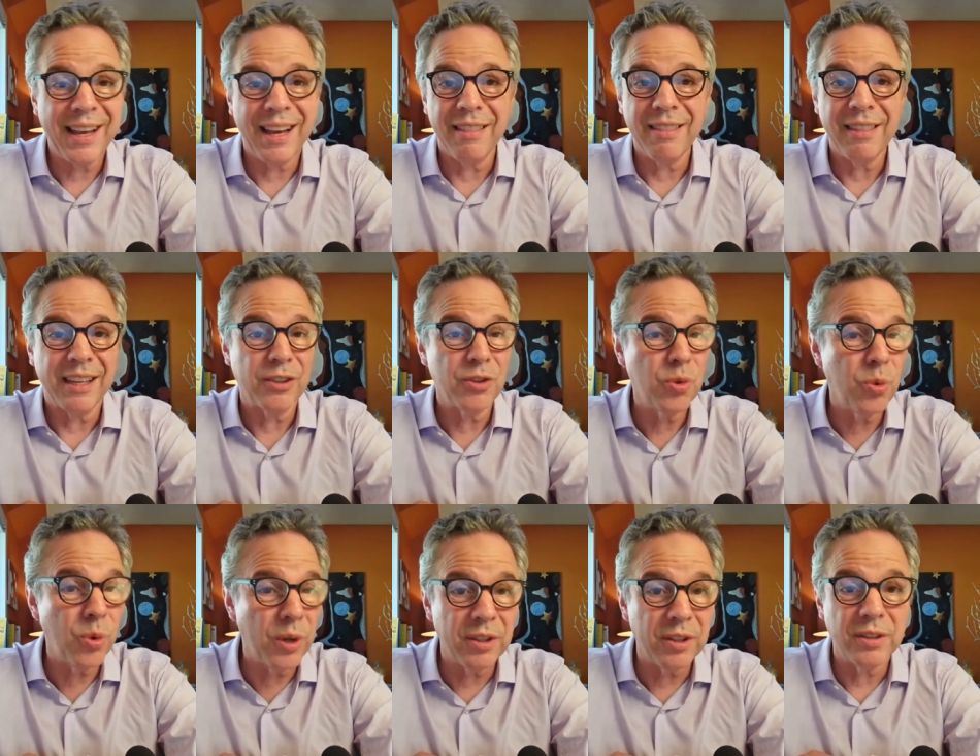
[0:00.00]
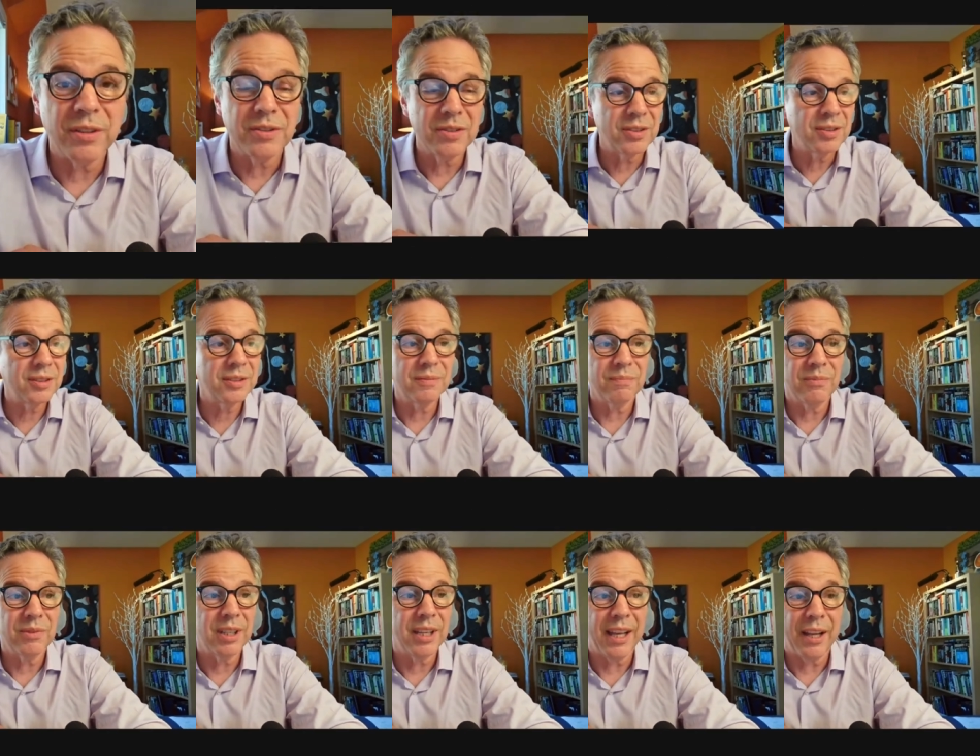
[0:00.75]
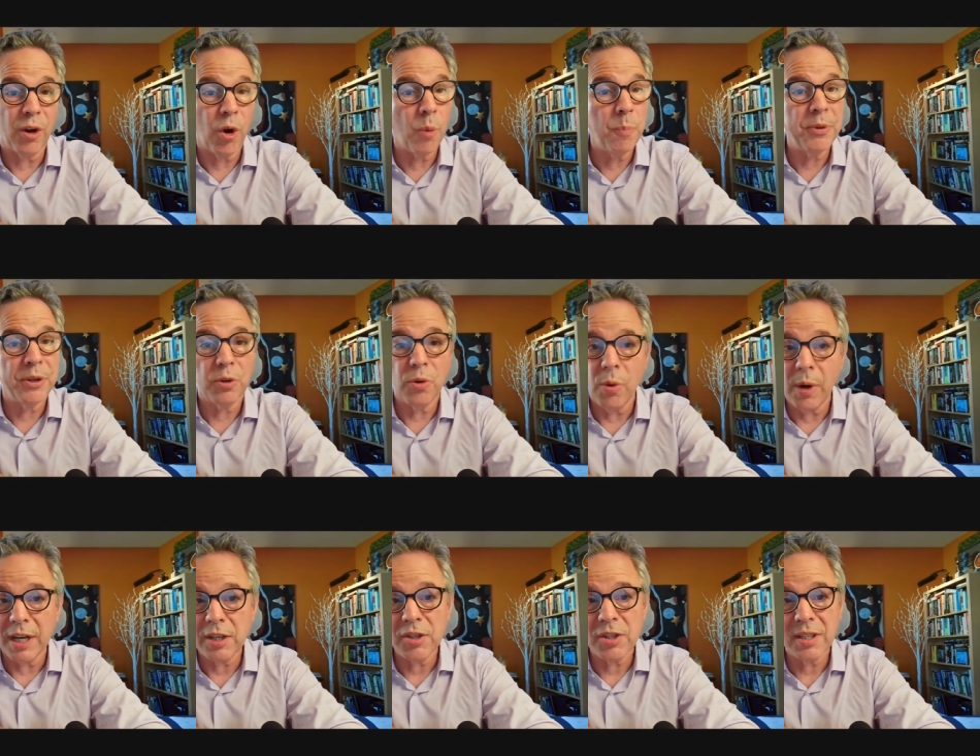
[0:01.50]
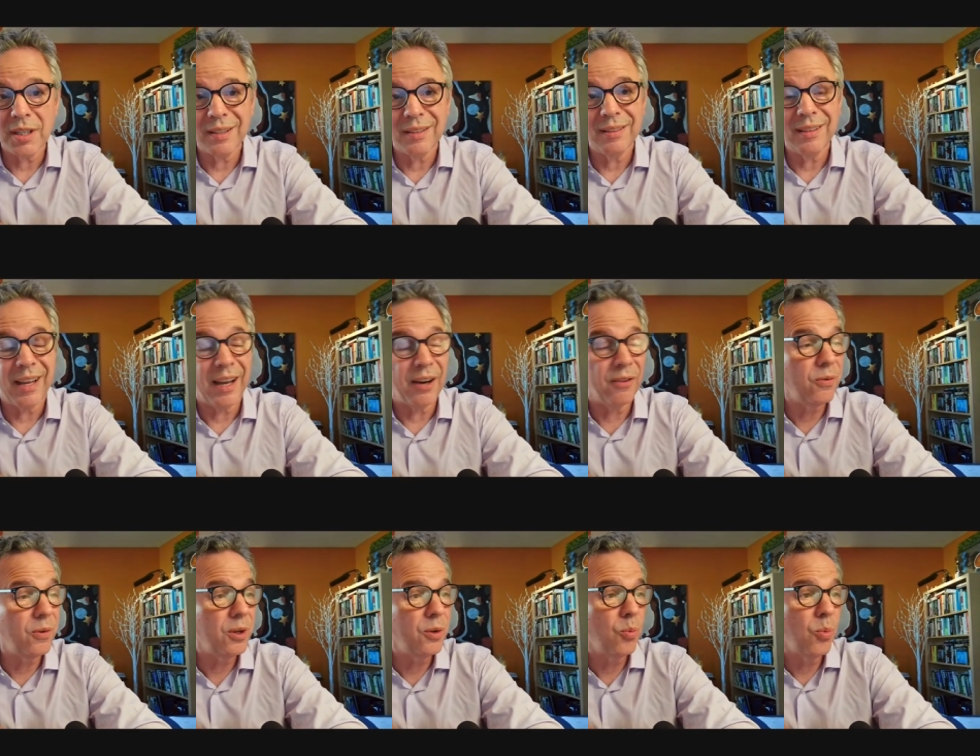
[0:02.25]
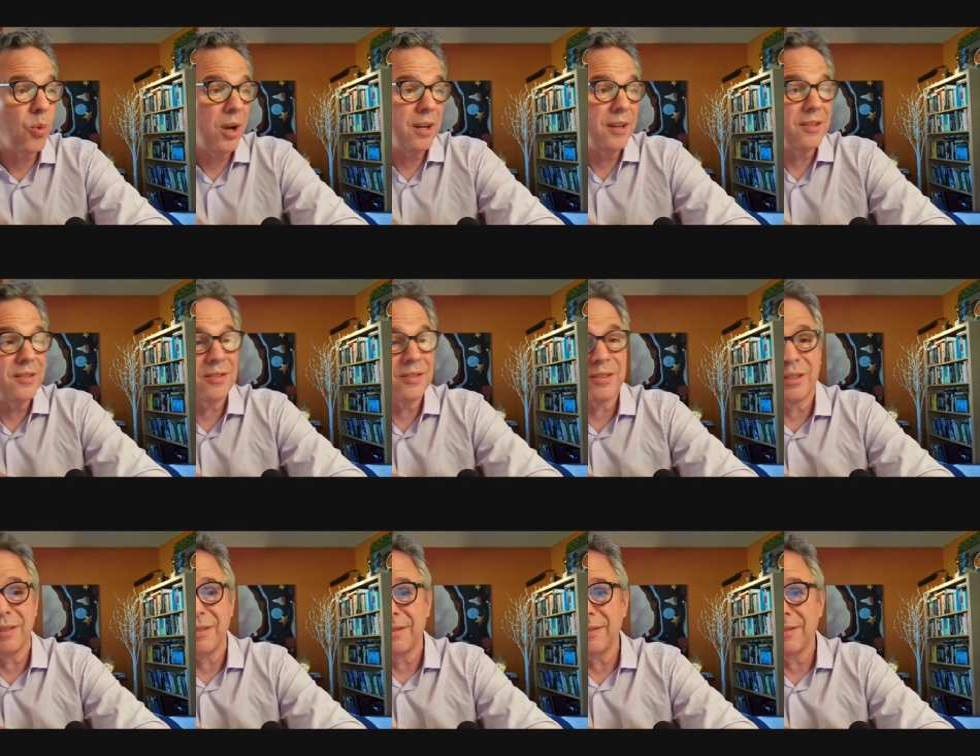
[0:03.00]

I think Twitter's an open question. Everyone, Twitter is changing